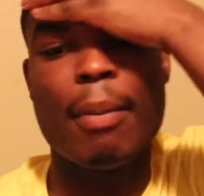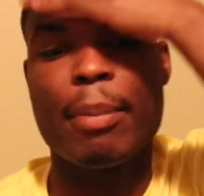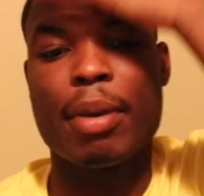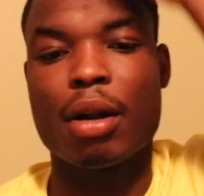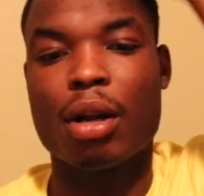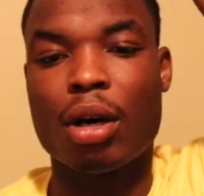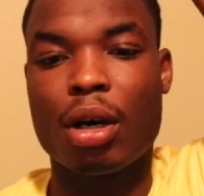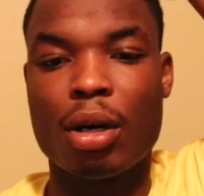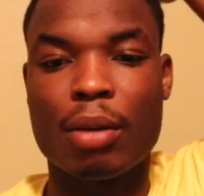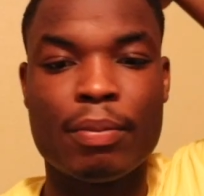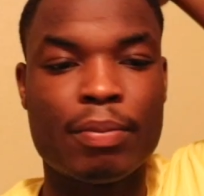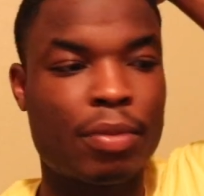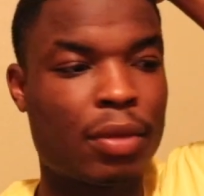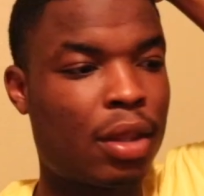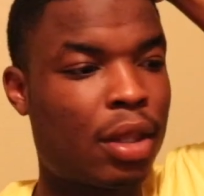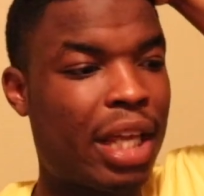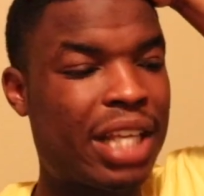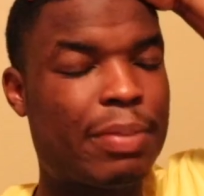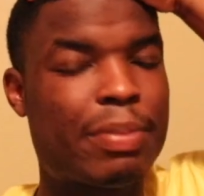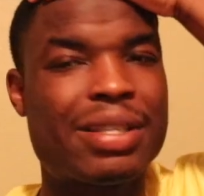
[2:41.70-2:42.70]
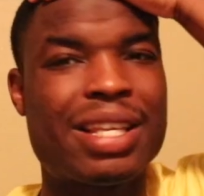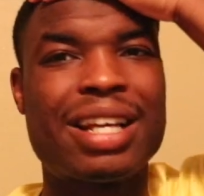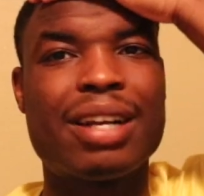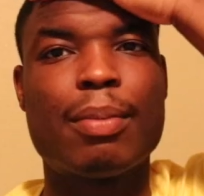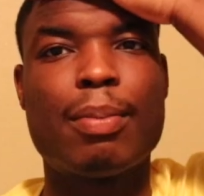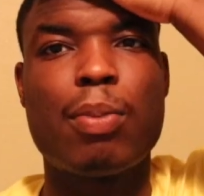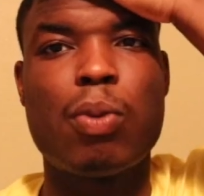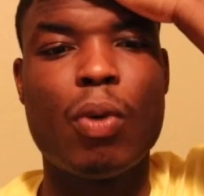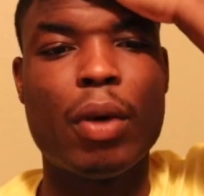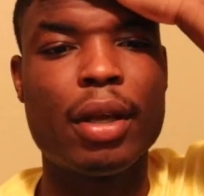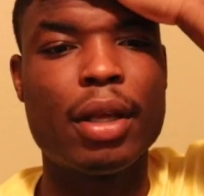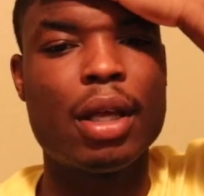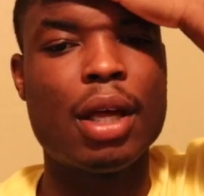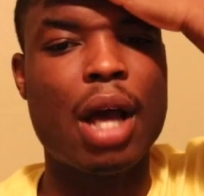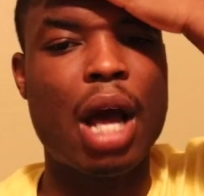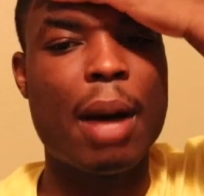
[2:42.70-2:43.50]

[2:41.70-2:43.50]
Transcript: But that's beside the point.